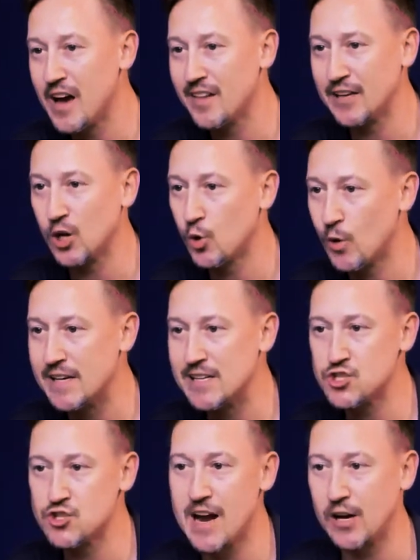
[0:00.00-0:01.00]
you got like a
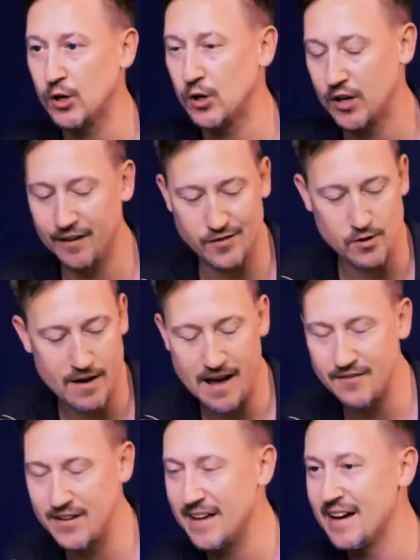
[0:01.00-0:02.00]
greatness tracker, if you
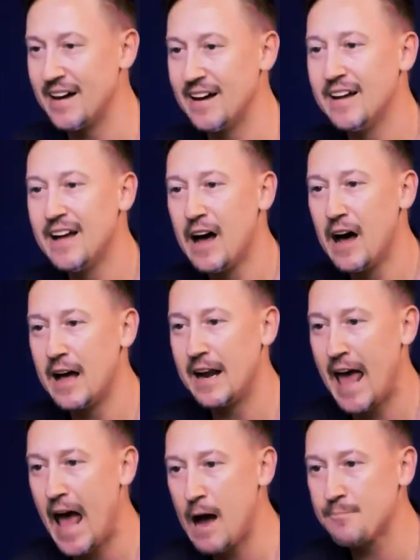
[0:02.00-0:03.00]
have
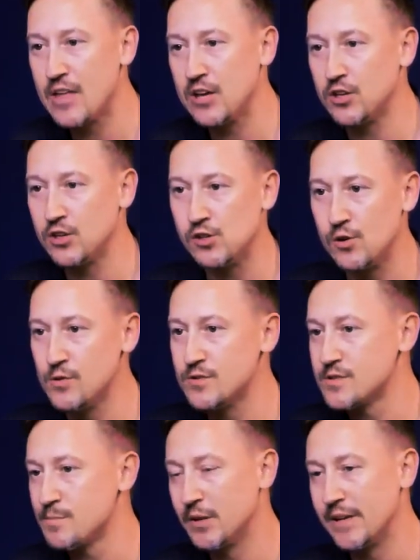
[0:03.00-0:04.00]
an app that you
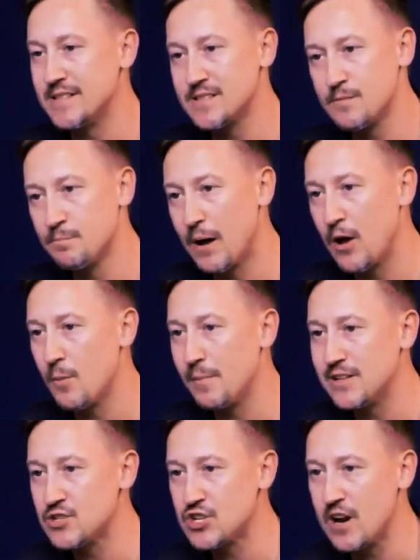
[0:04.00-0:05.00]
use, please, by all
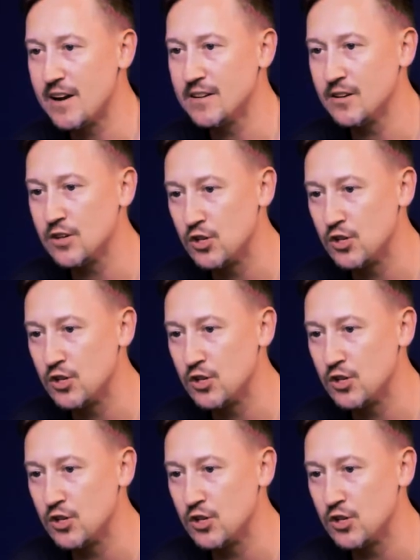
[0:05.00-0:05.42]
means, share it.